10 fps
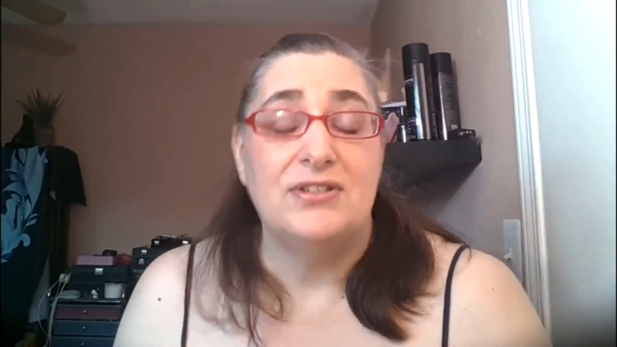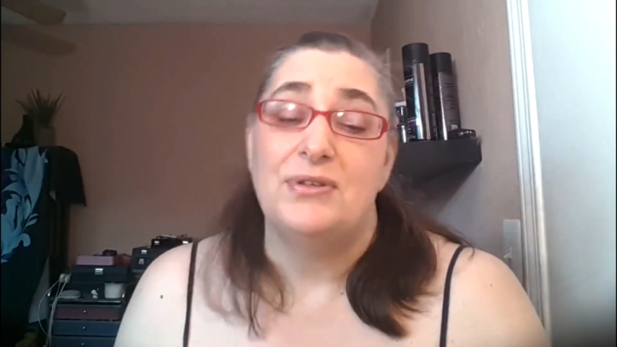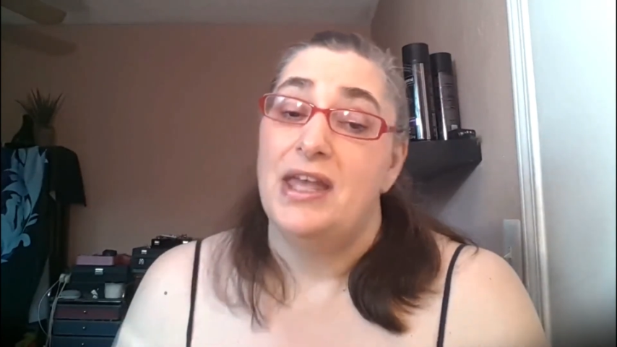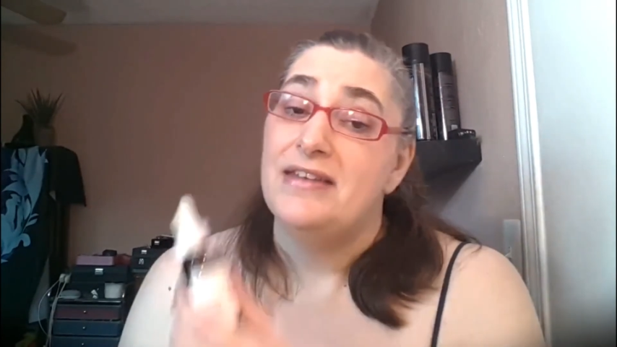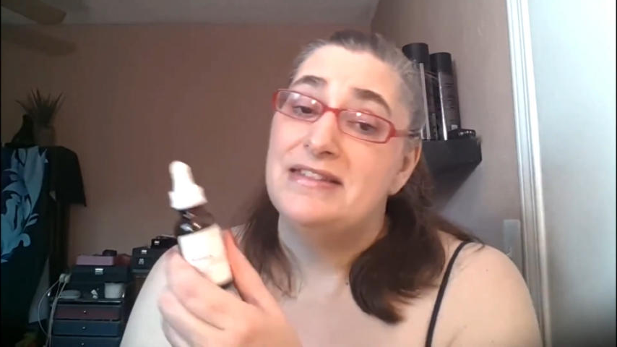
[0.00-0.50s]

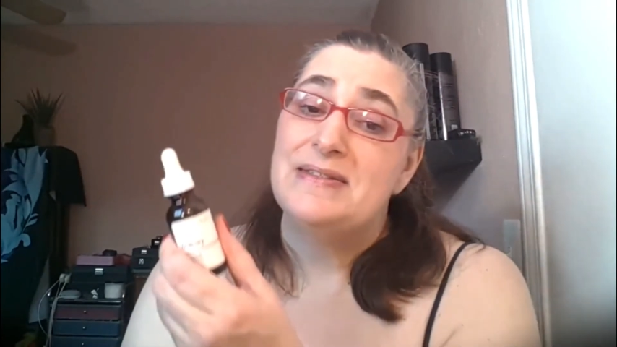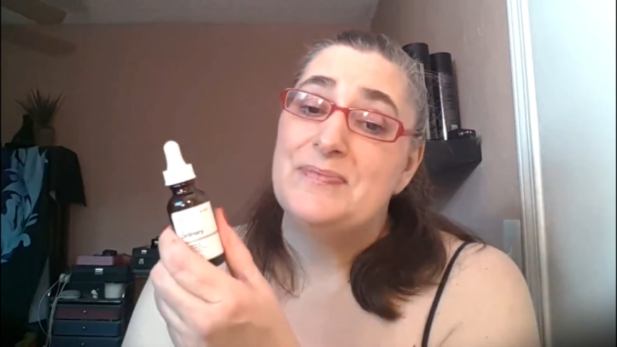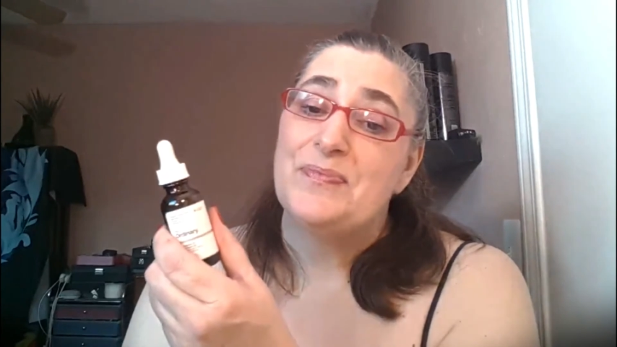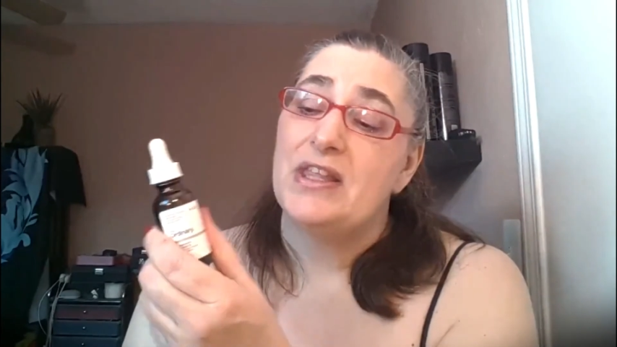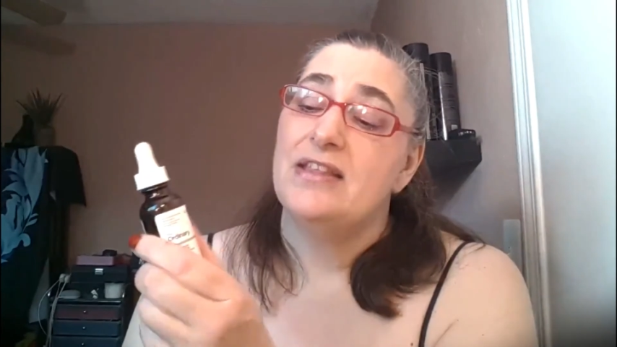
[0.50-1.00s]
So
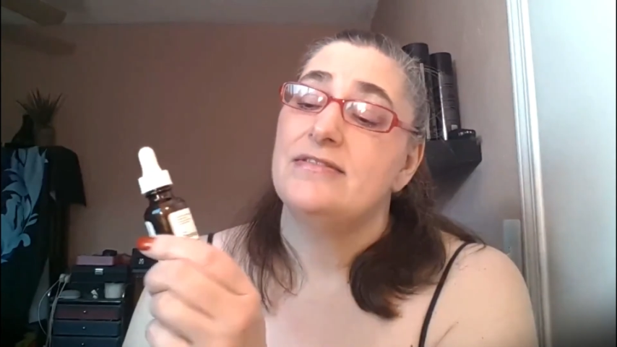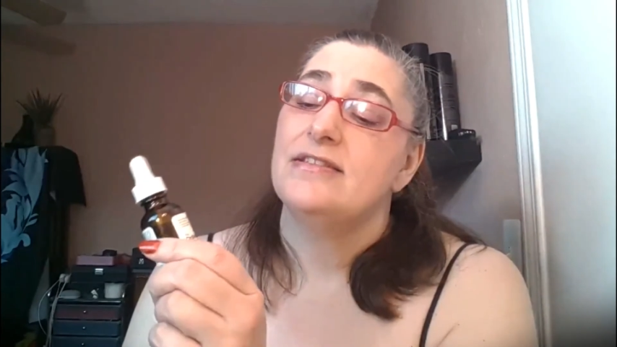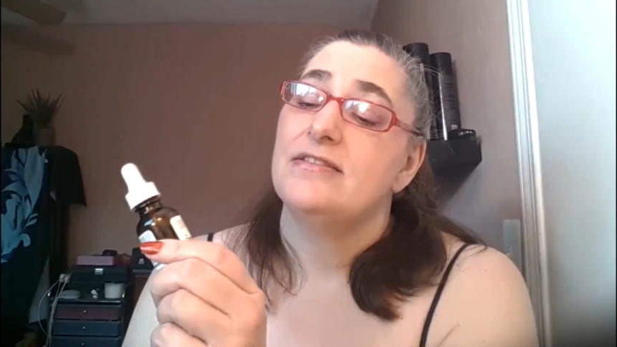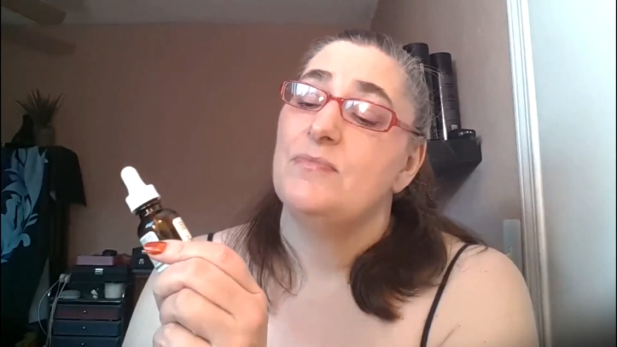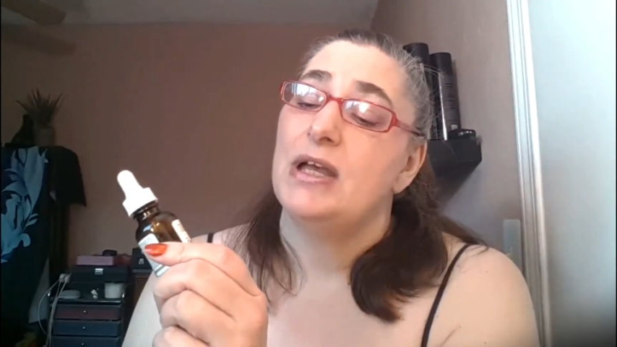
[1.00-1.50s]
yes,
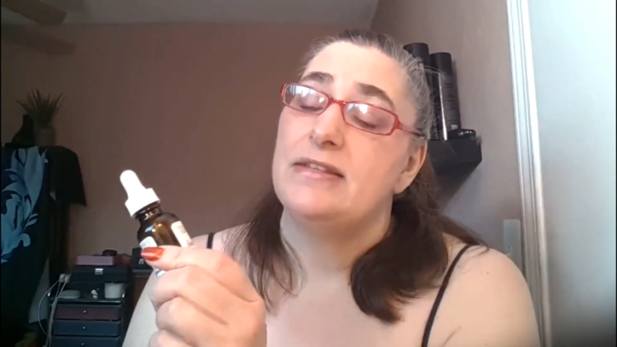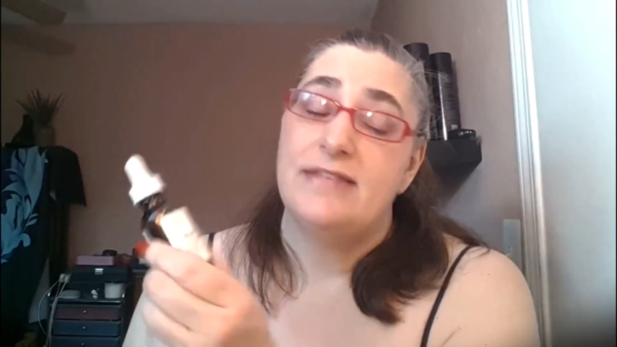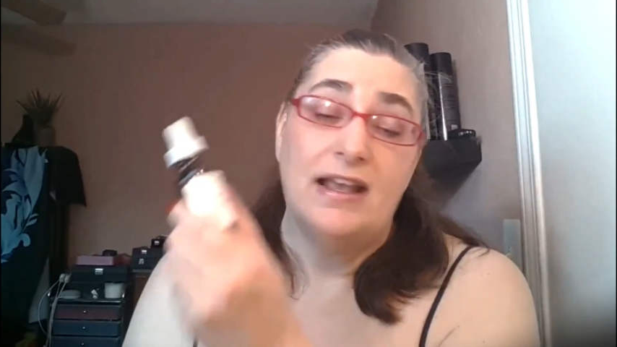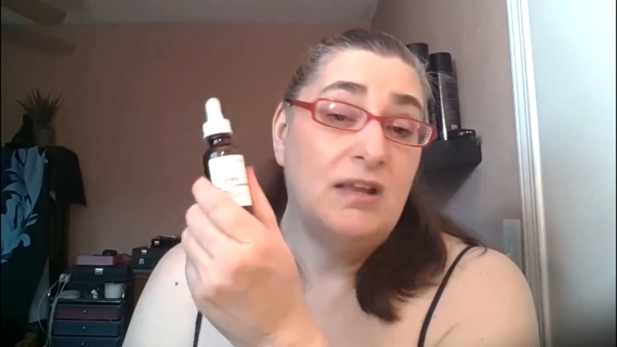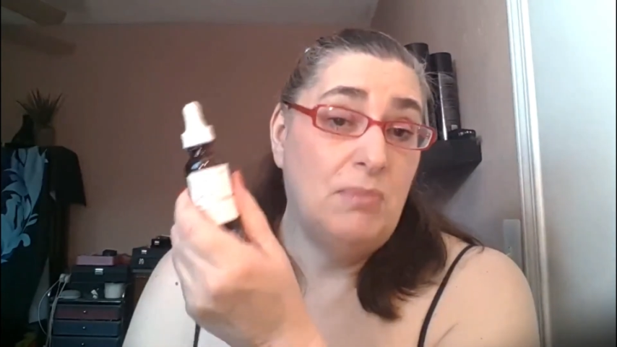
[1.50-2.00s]
this is my
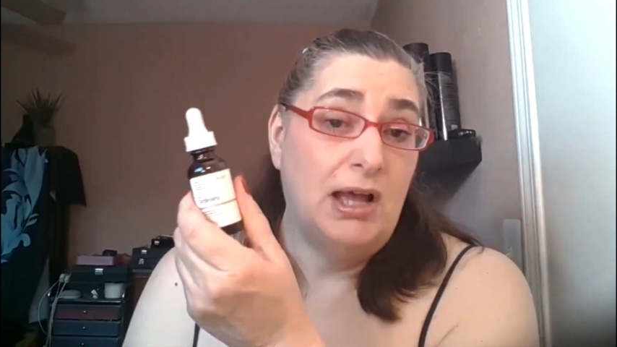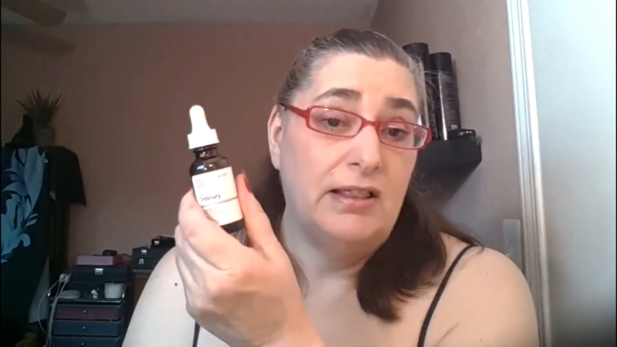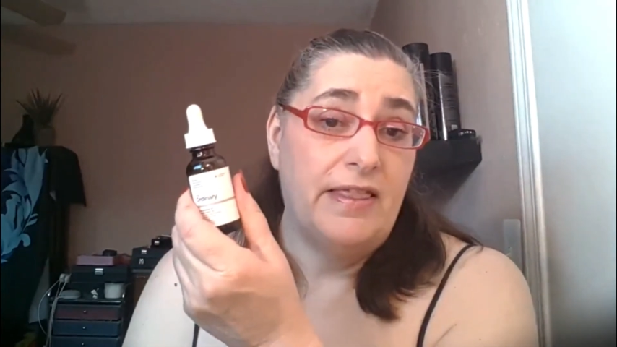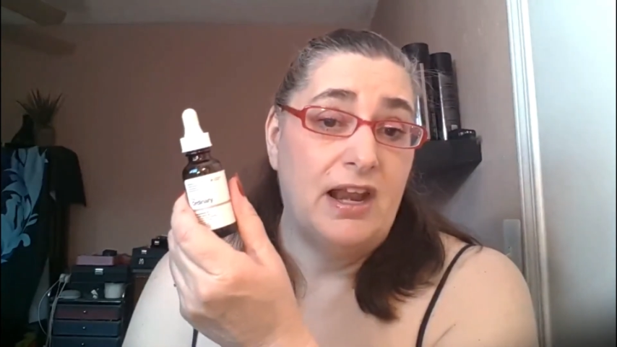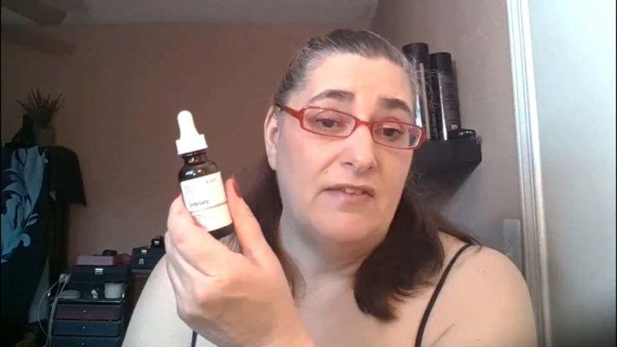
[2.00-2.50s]
second
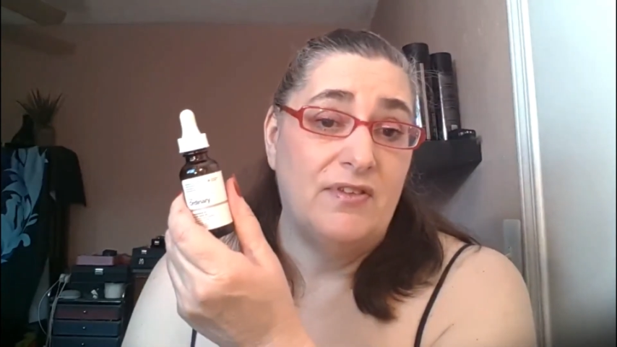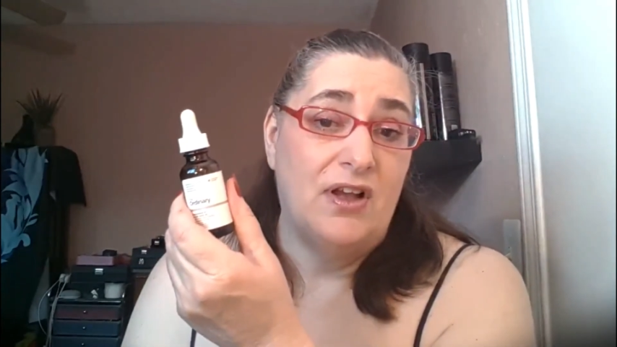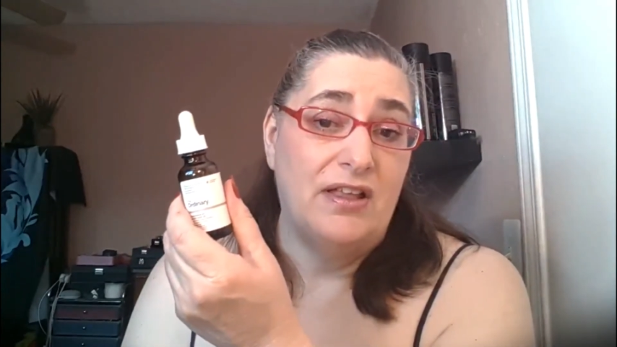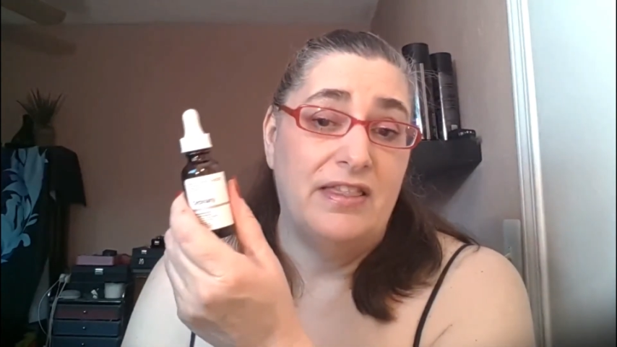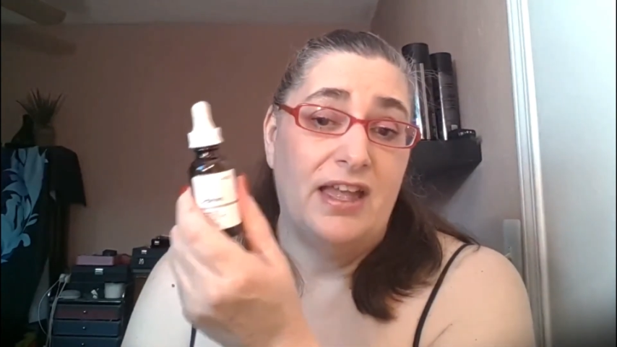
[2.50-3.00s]
bottle that
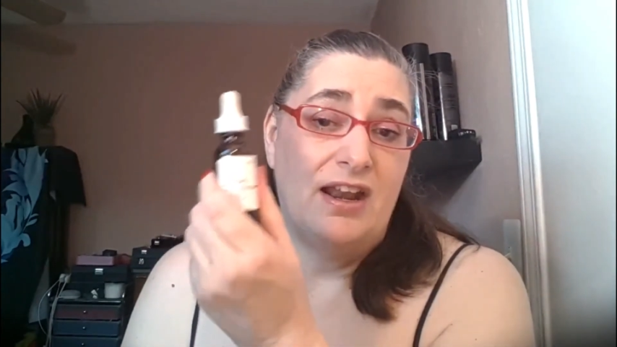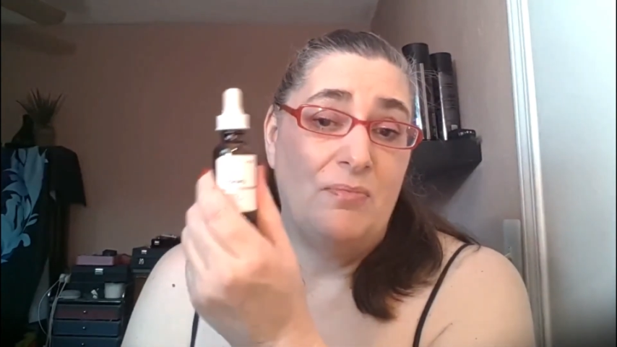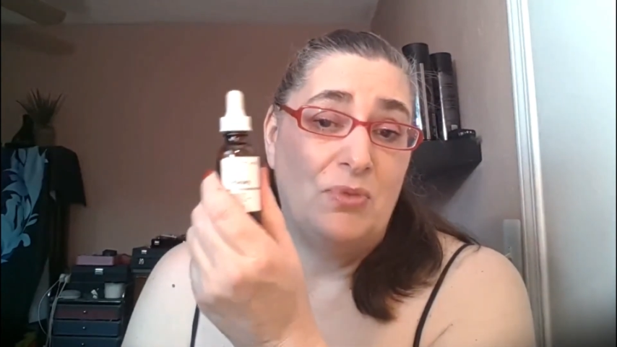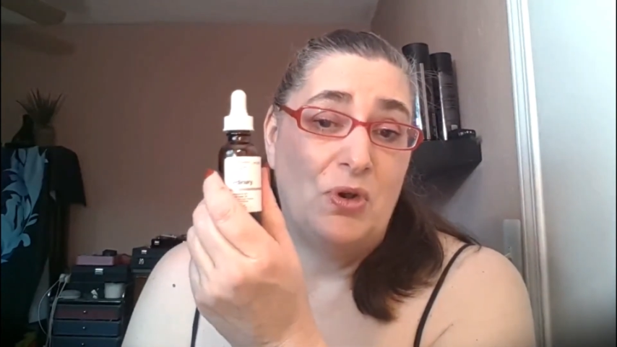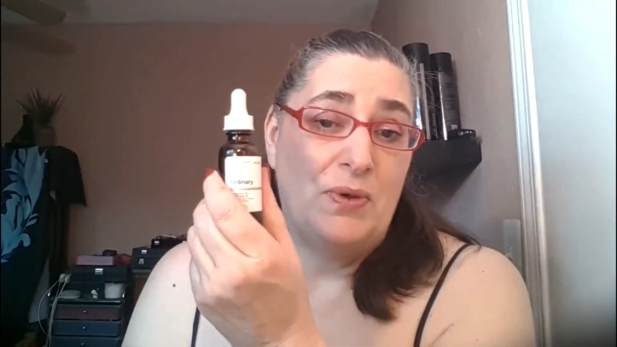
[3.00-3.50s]

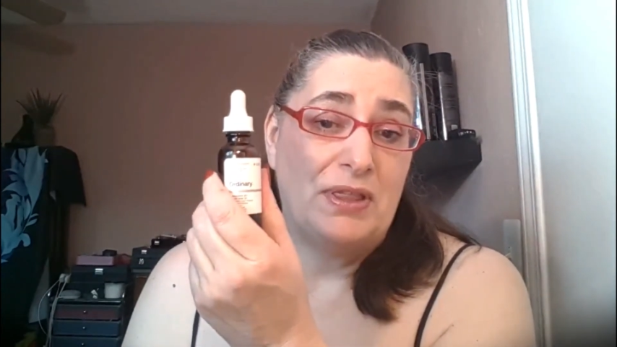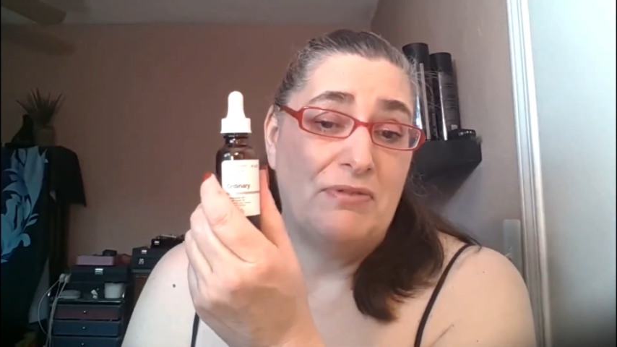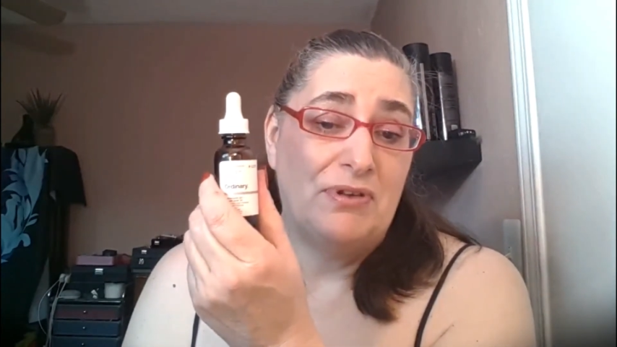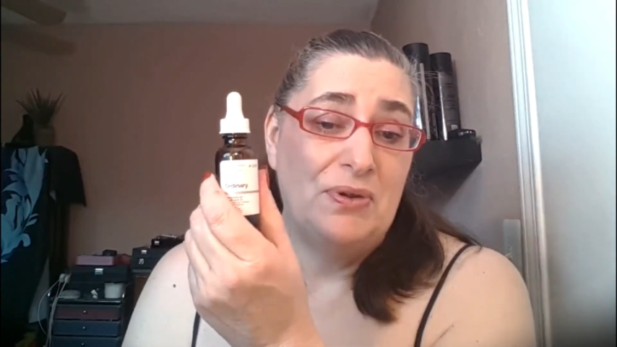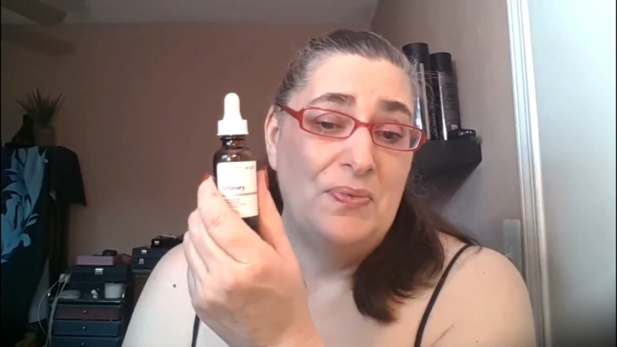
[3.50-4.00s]
I'm going
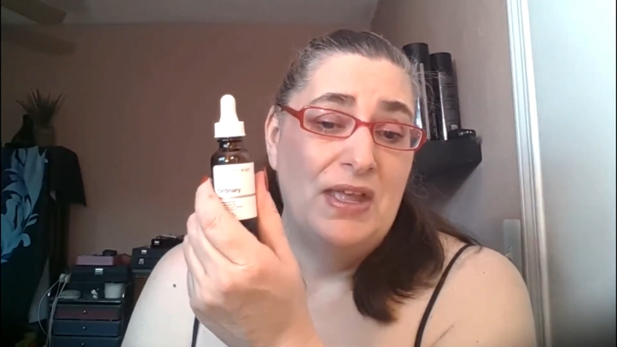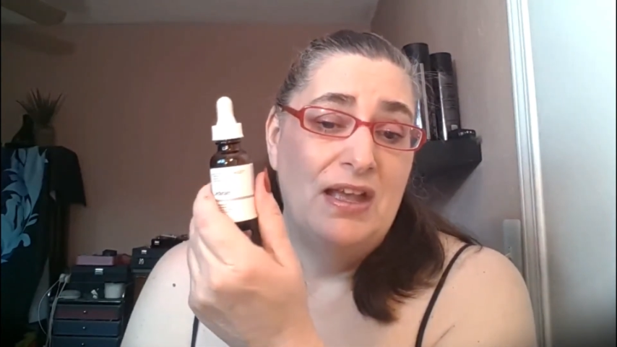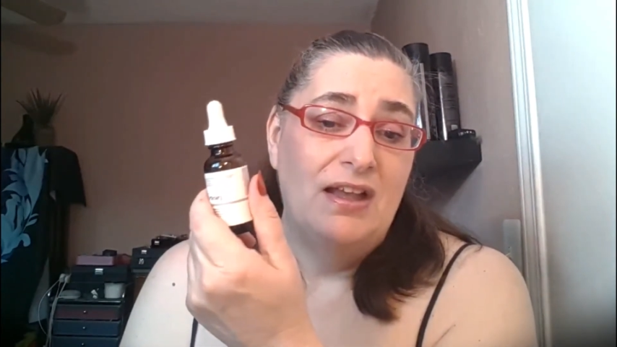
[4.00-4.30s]
through.